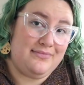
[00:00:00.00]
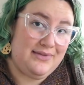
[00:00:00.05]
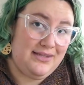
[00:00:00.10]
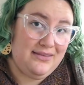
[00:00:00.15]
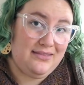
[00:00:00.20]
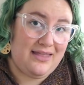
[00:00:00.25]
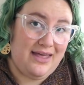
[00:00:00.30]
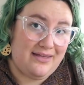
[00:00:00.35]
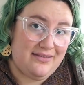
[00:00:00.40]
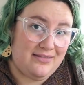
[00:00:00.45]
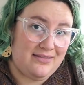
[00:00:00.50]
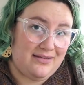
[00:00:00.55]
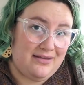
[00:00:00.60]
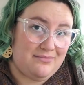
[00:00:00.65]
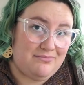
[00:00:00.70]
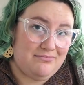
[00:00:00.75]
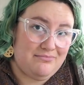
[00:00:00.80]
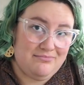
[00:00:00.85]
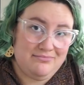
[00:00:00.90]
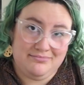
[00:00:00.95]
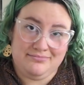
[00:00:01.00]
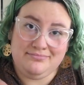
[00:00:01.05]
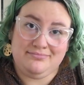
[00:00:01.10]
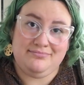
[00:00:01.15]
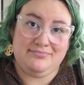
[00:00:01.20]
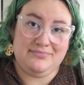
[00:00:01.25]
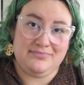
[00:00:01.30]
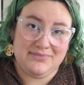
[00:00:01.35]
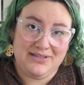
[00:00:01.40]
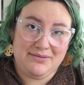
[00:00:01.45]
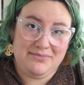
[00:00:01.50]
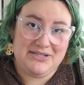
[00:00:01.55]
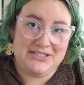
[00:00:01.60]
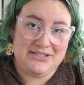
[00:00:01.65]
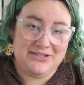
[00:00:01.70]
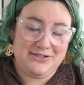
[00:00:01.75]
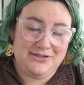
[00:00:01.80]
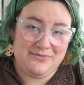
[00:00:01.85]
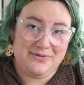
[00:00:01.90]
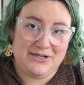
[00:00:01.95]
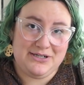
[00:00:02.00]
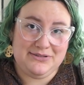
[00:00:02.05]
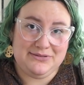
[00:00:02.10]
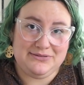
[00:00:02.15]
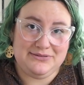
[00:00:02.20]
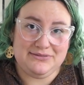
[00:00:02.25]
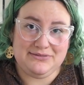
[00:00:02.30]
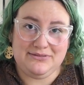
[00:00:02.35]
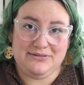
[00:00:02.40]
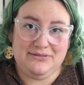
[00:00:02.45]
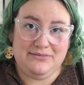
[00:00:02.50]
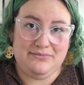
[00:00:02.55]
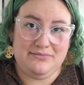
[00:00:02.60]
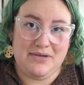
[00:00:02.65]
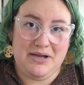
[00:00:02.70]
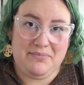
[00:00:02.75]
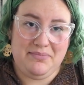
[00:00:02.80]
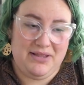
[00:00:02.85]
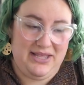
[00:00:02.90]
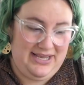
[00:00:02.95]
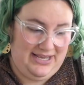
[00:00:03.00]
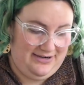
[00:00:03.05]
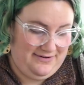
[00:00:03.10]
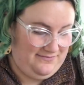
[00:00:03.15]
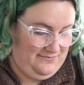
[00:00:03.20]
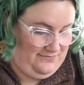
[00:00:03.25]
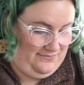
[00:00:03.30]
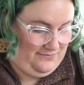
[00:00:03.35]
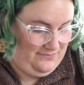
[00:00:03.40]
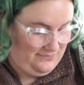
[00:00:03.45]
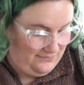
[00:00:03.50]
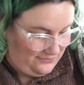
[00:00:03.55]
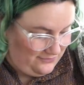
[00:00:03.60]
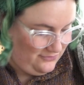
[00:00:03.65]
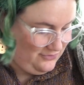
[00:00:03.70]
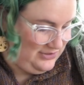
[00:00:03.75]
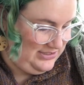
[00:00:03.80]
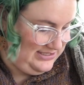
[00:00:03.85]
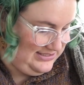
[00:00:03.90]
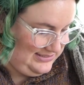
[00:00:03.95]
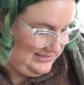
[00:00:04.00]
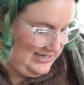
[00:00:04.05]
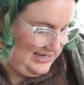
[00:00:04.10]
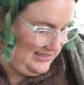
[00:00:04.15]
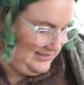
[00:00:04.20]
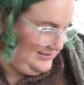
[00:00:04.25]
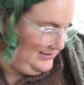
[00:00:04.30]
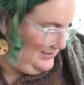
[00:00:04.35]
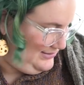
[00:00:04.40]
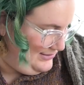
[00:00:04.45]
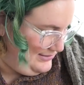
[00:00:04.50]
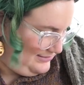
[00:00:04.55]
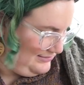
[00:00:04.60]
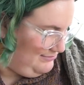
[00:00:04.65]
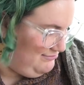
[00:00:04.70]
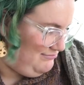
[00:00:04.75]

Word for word: In that theme, let me tell you about my plan for this next